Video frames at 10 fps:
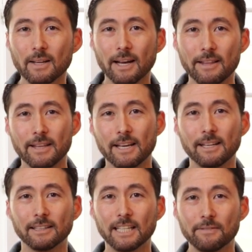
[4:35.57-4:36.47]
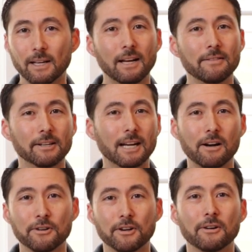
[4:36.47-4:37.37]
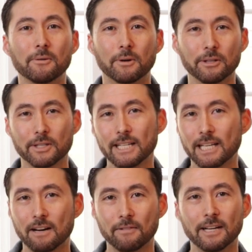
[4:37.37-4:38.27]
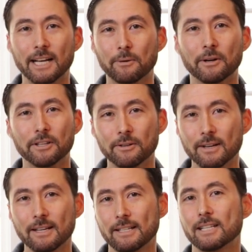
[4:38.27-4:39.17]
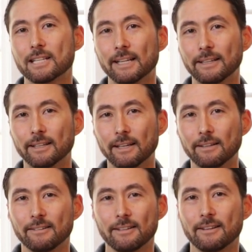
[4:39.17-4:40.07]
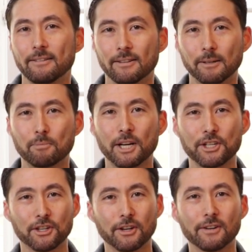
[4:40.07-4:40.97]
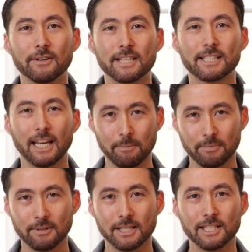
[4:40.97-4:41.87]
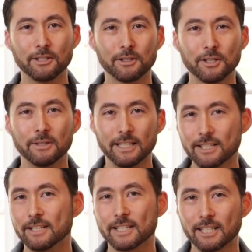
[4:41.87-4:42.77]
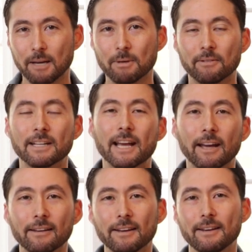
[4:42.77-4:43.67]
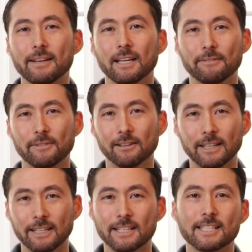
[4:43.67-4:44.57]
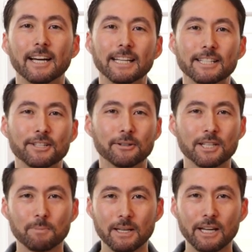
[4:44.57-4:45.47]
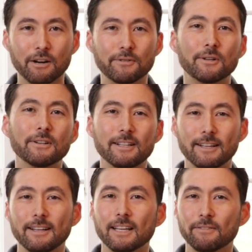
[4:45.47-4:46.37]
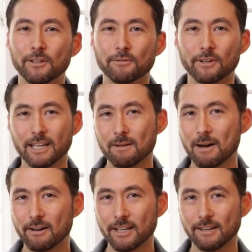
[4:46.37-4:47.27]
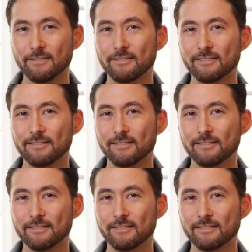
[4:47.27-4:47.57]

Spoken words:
and then leave it on the counter where you'll see it every day, where you just let the pressure escape. The CO2 needs to escape every day if the lid is tight. So just be careful. If you forget about it